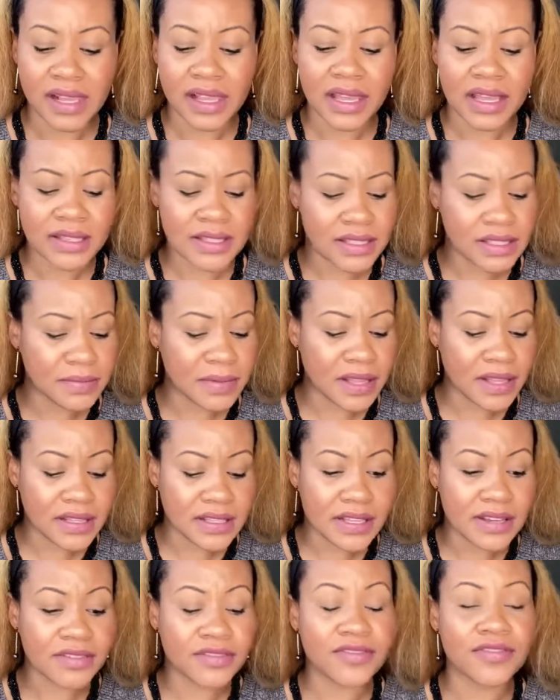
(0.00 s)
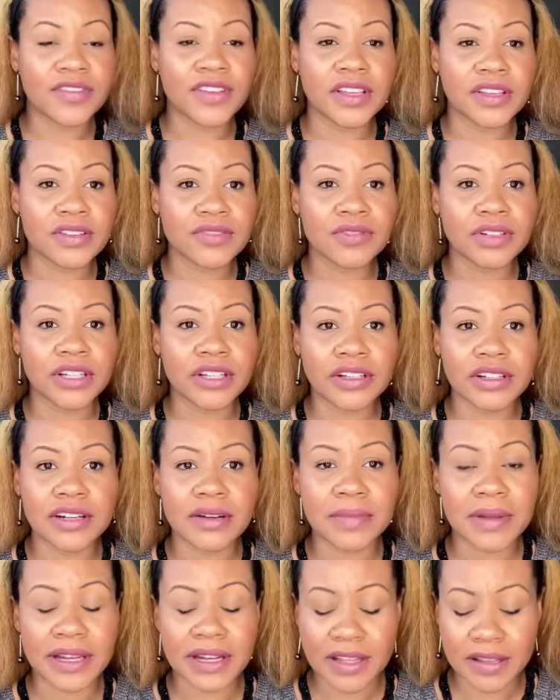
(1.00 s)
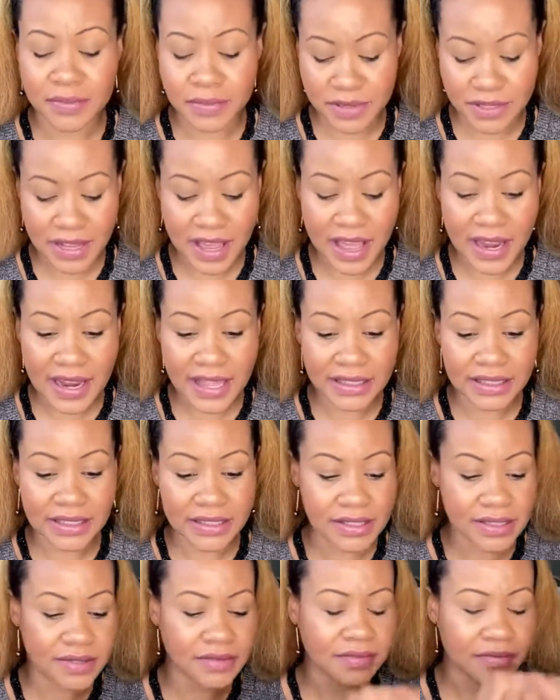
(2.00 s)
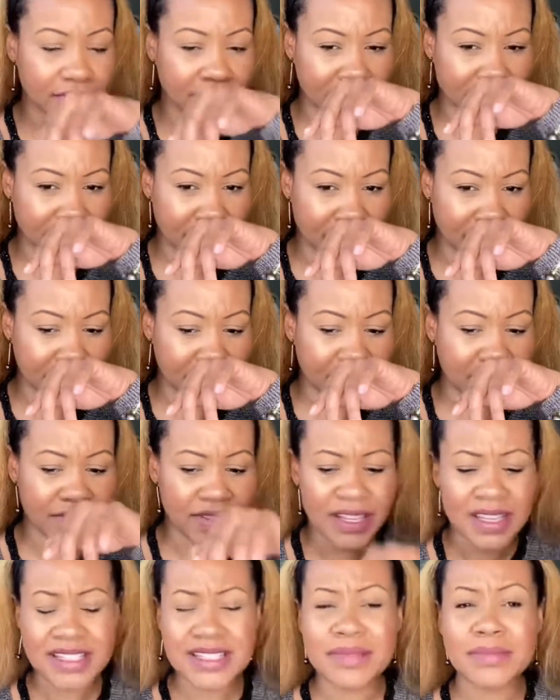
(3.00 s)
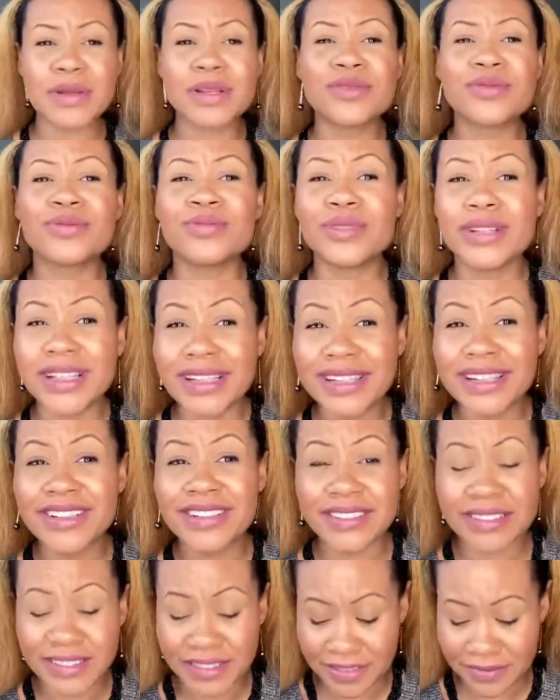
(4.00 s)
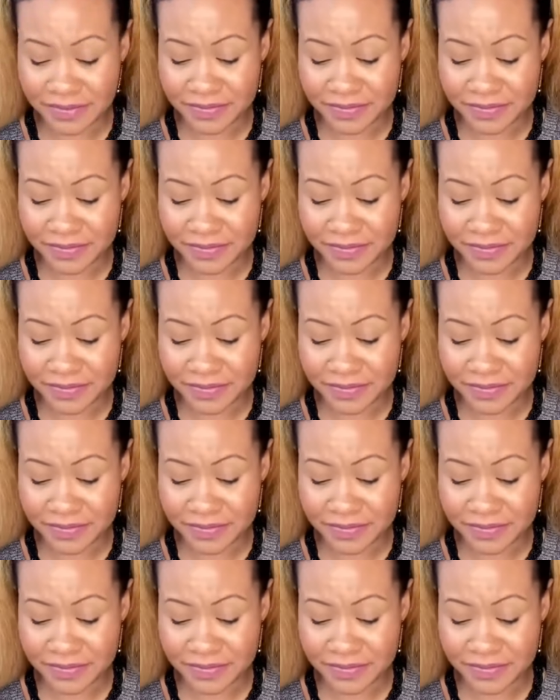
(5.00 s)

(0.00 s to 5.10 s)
It smells and feels really good on my lips. I like this. It smells really good.